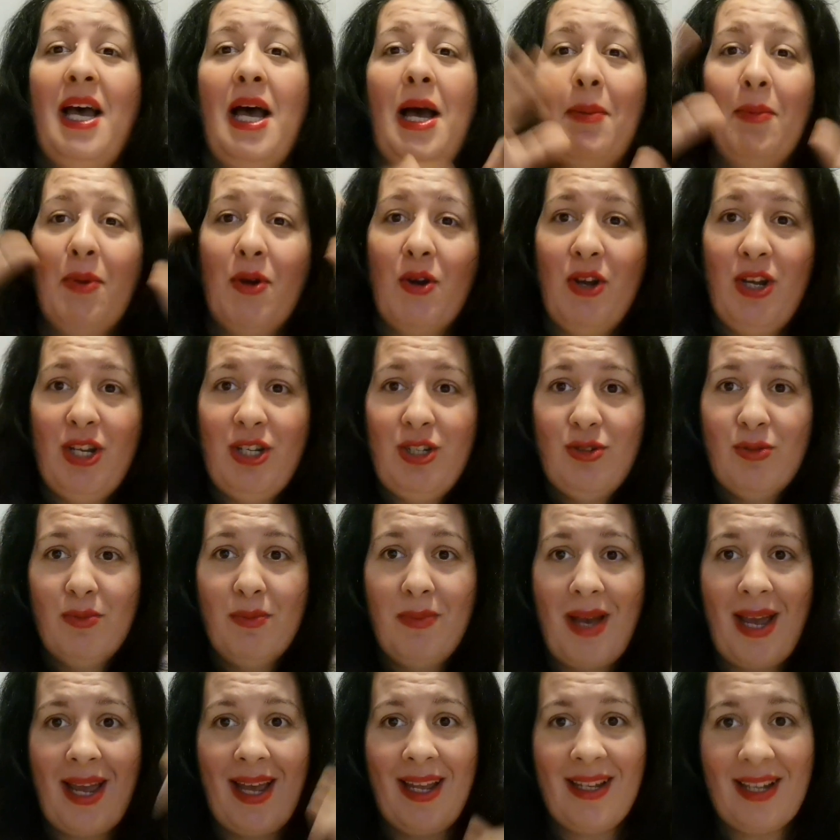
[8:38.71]
I'm going to
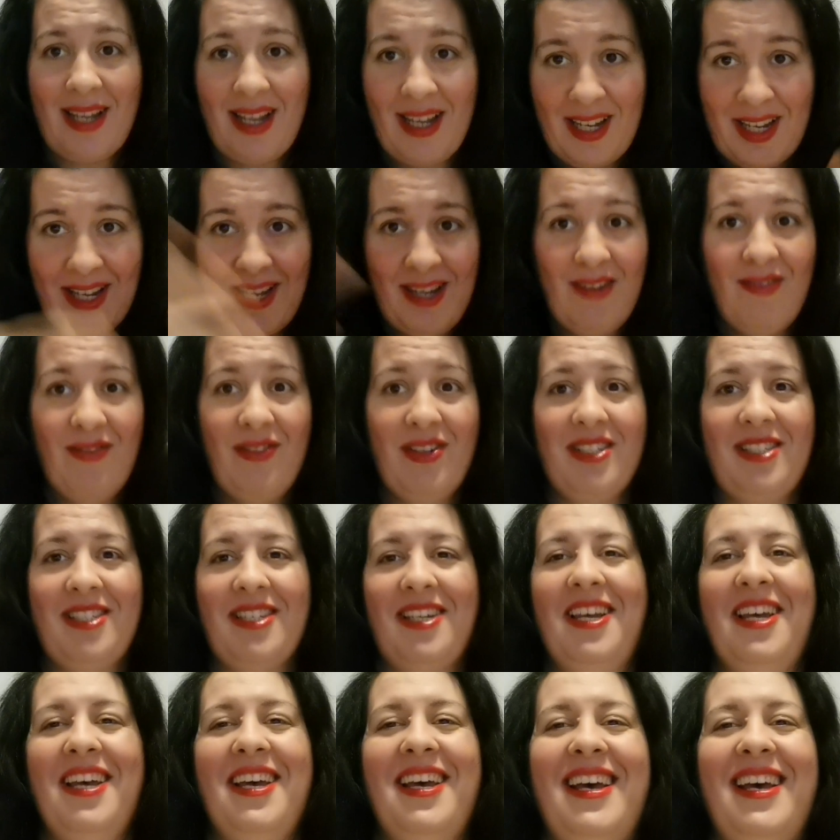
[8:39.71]
buy it and give it.